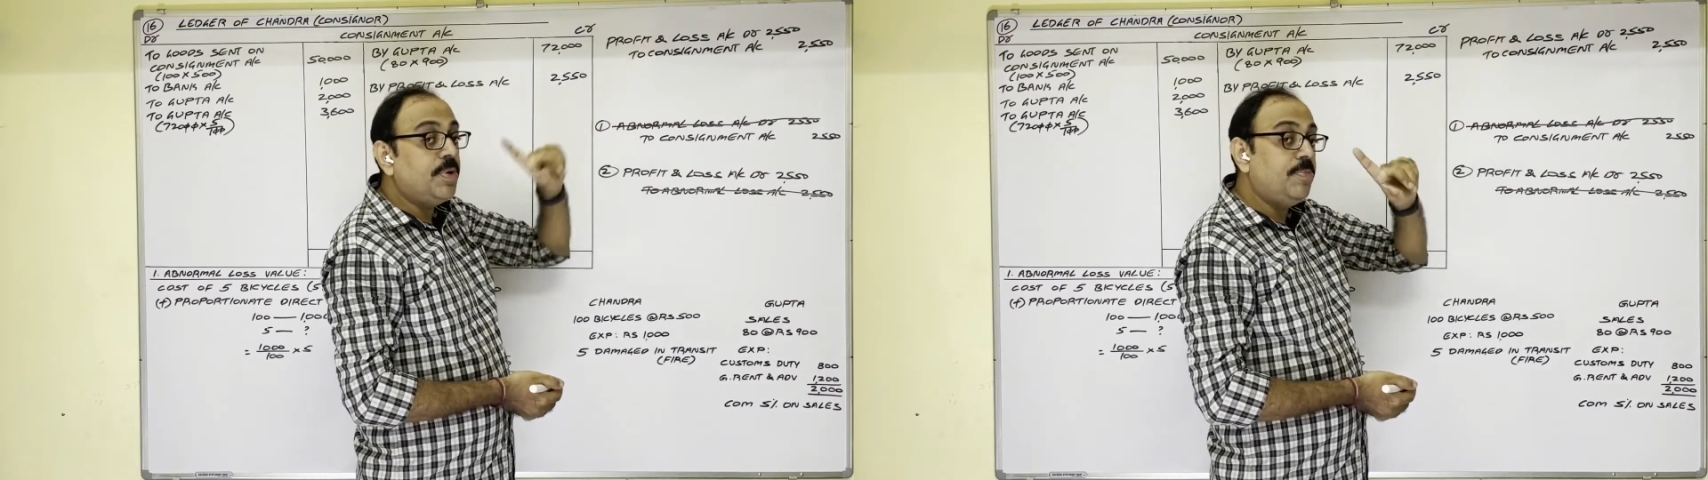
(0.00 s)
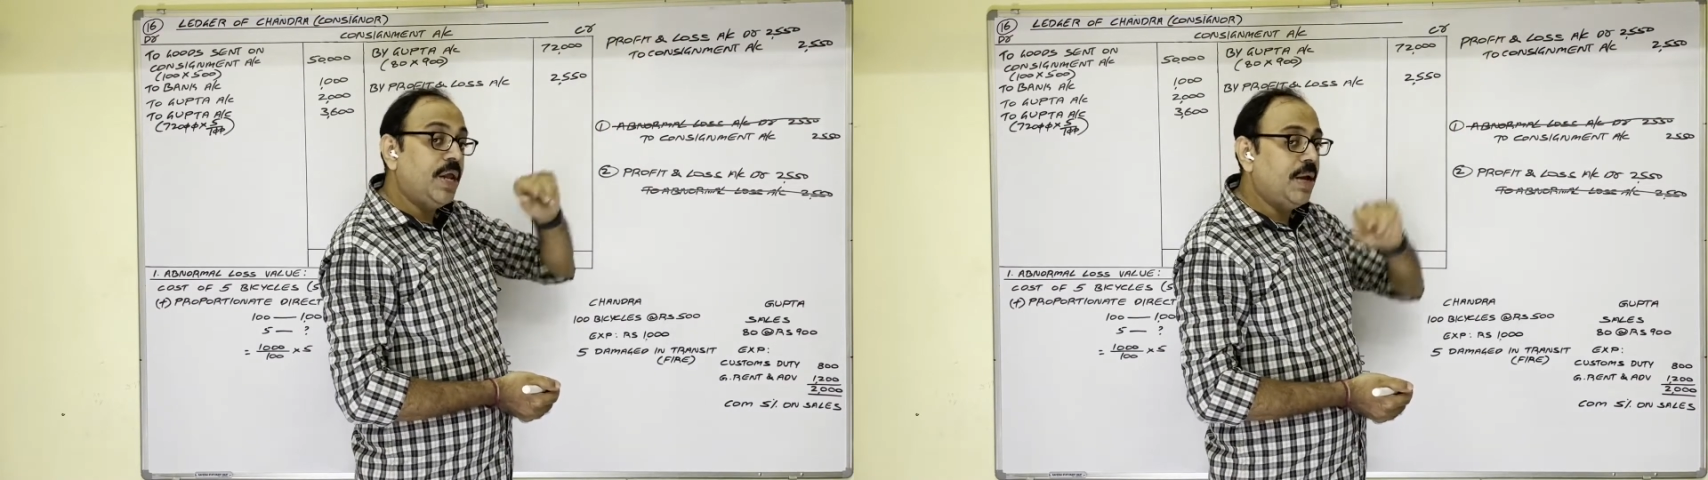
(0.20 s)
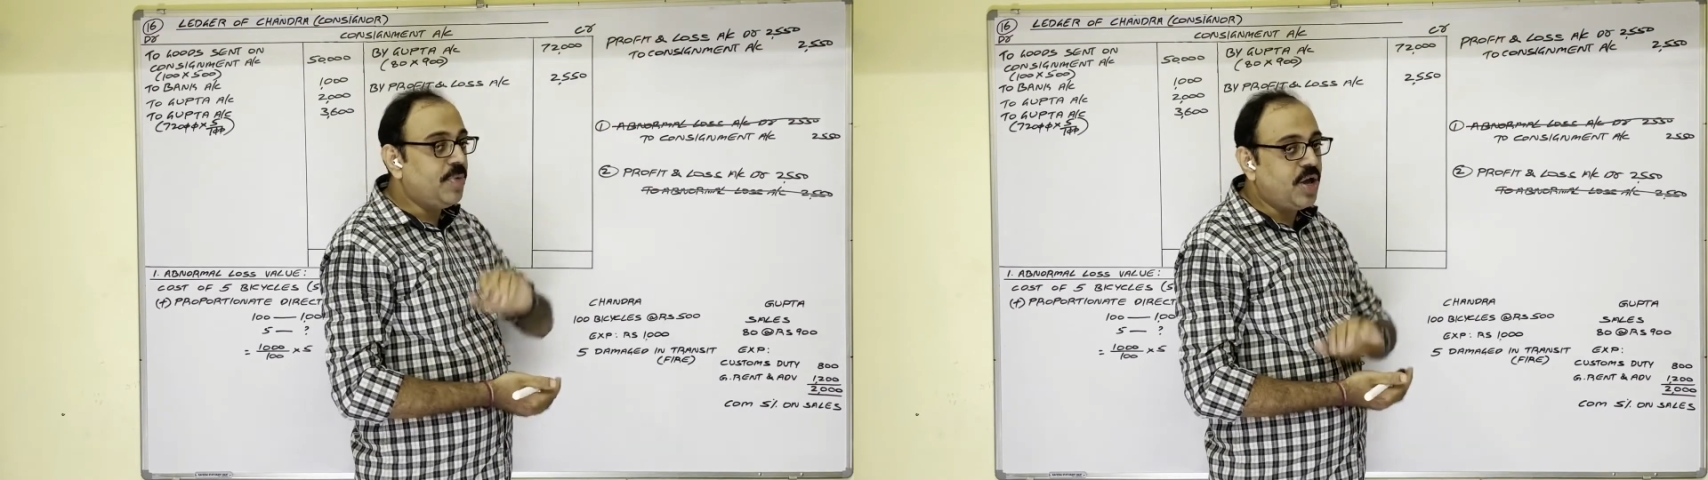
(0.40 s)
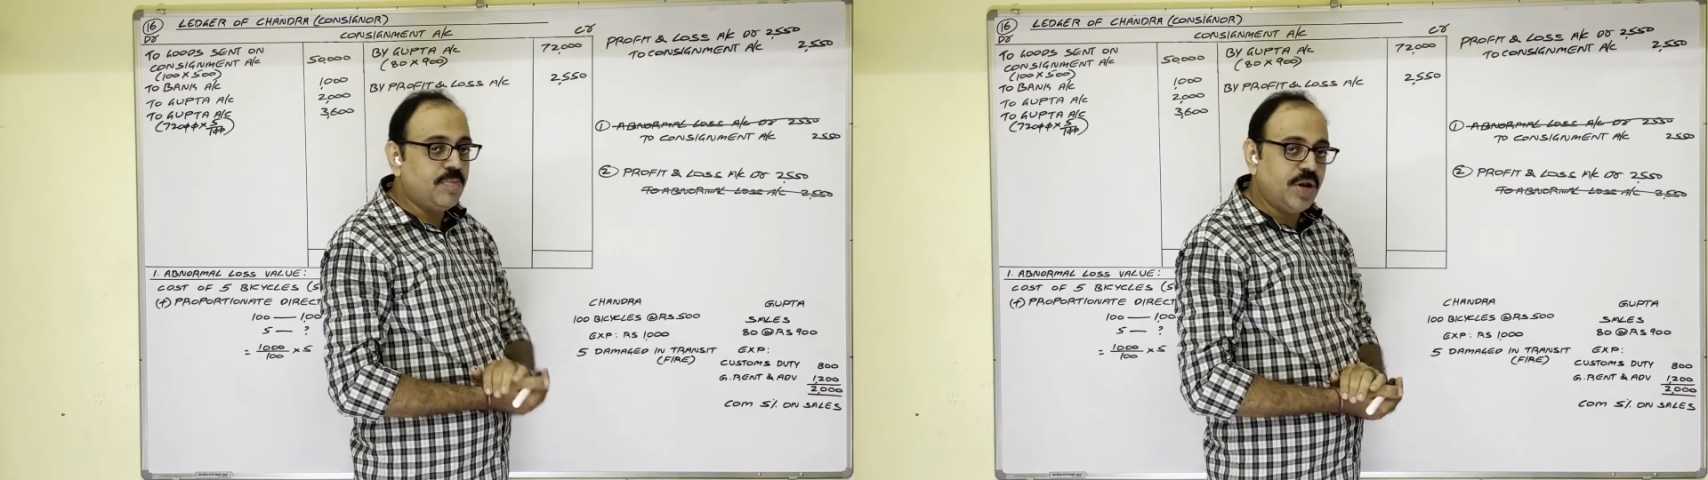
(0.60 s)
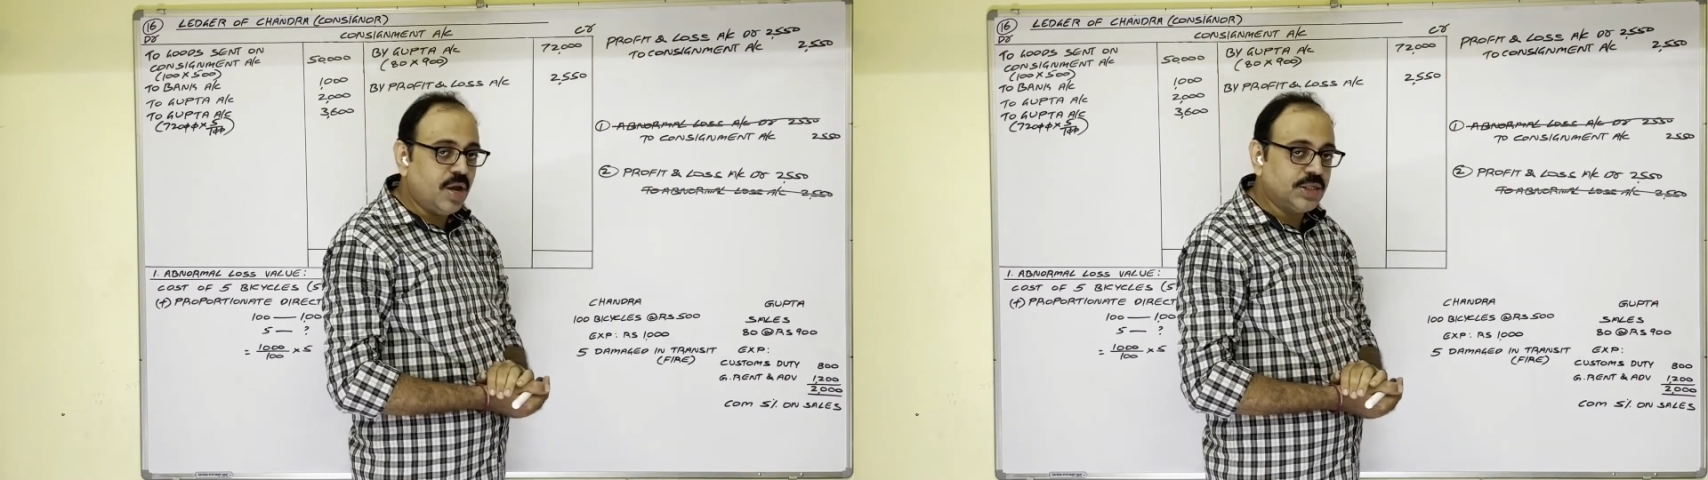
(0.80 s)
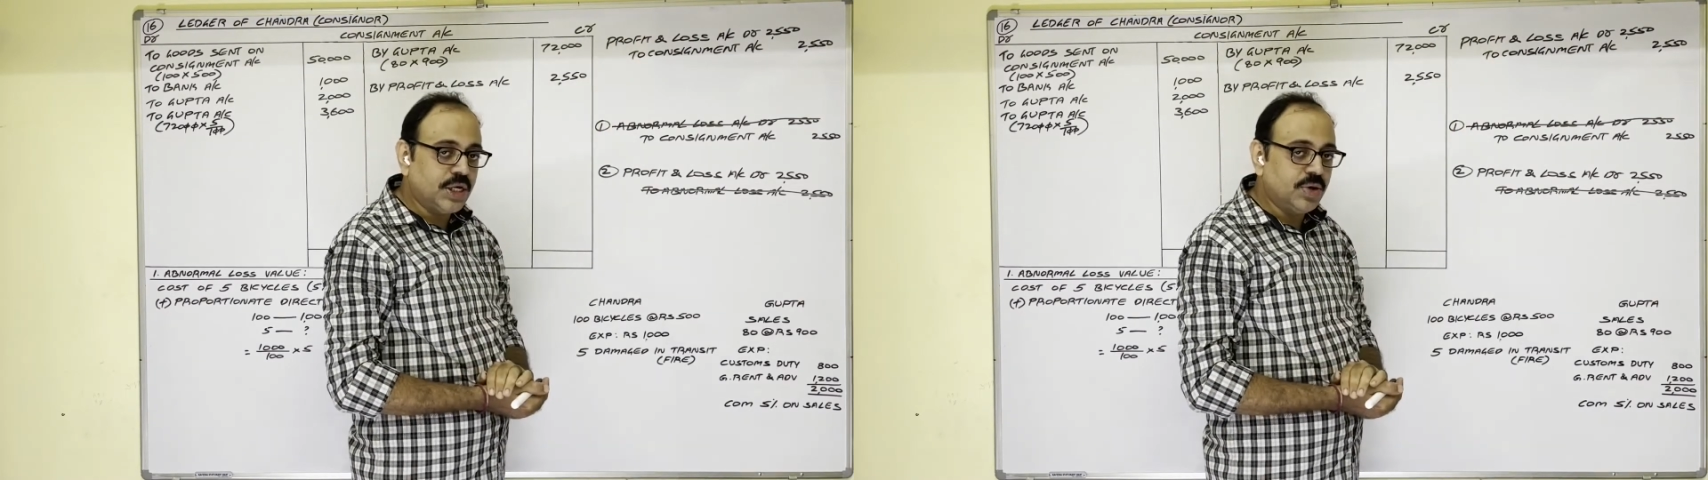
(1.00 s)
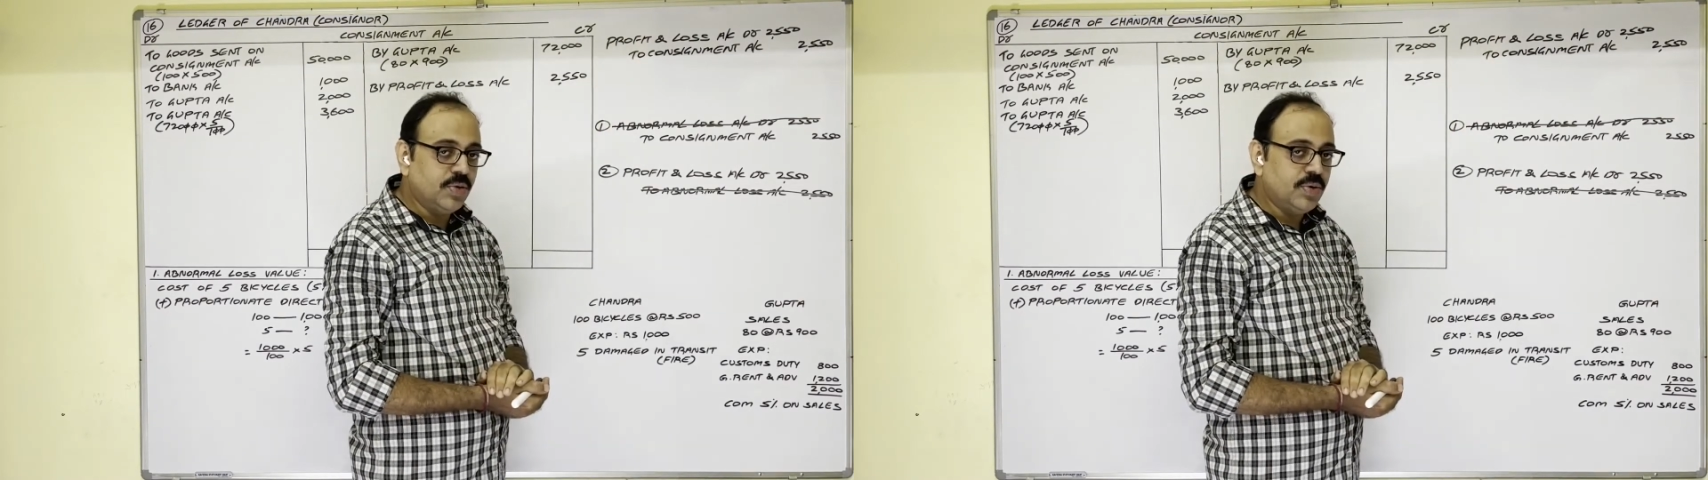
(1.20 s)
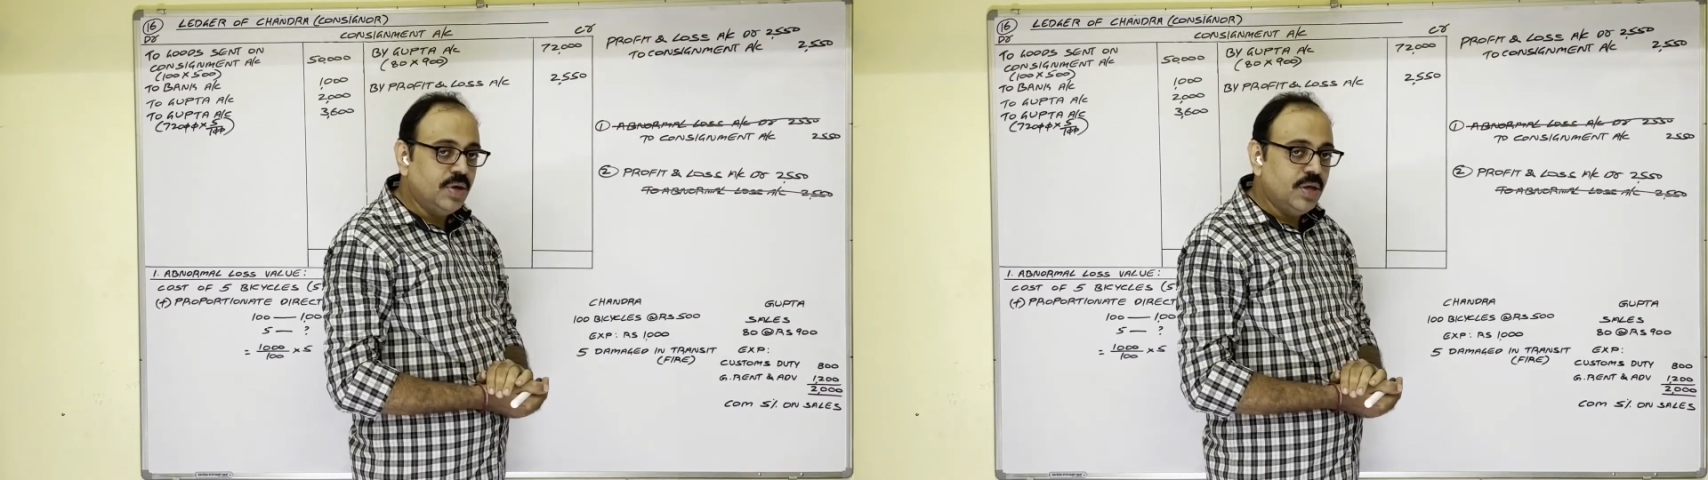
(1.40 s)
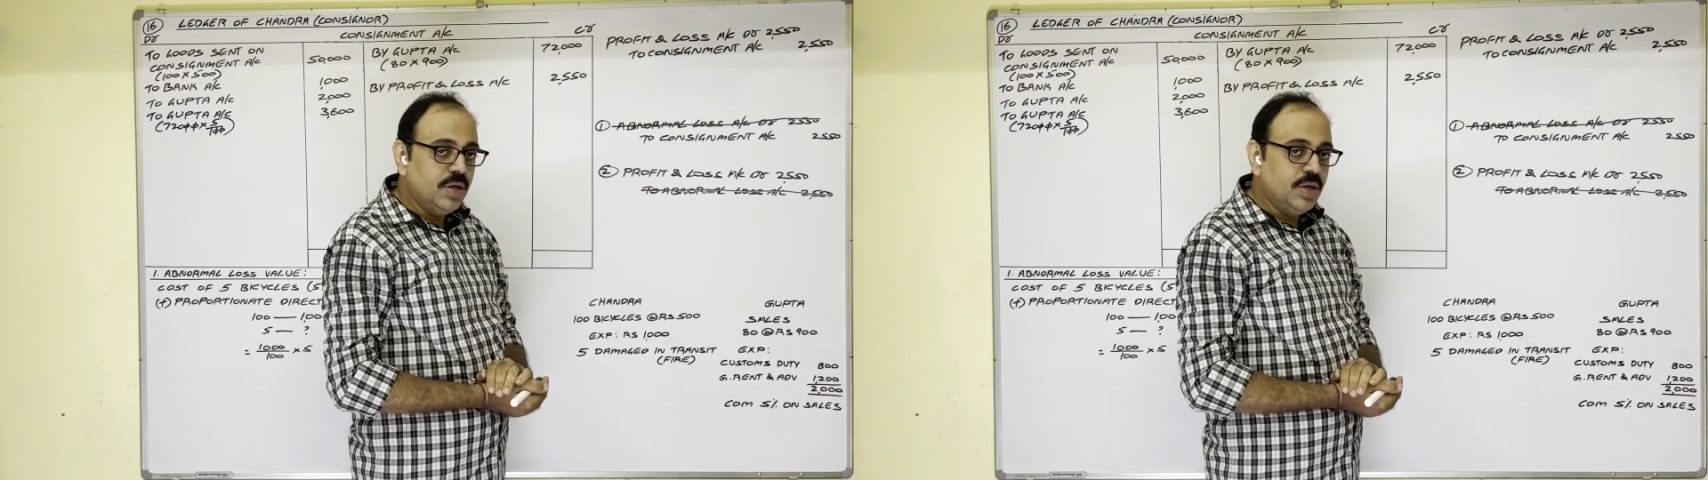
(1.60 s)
prepare abnormal loss account.